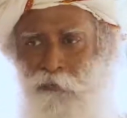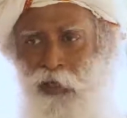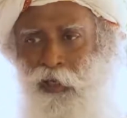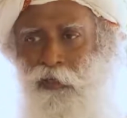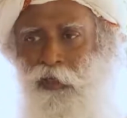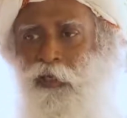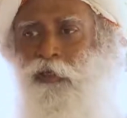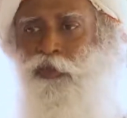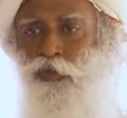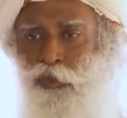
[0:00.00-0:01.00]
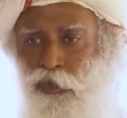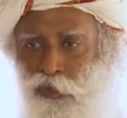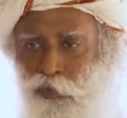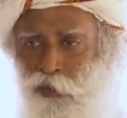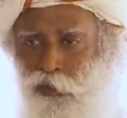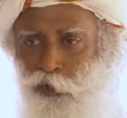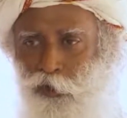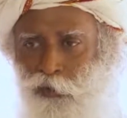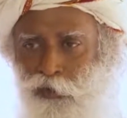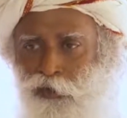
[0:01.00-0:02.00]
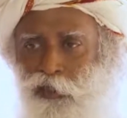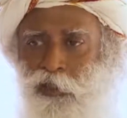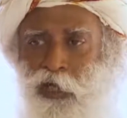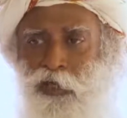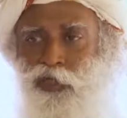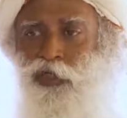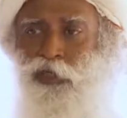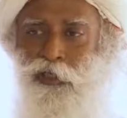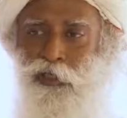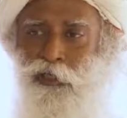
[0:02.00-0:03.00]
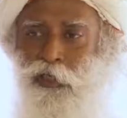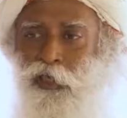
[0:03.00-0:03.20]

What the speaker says: man to touch the vegetables that her children and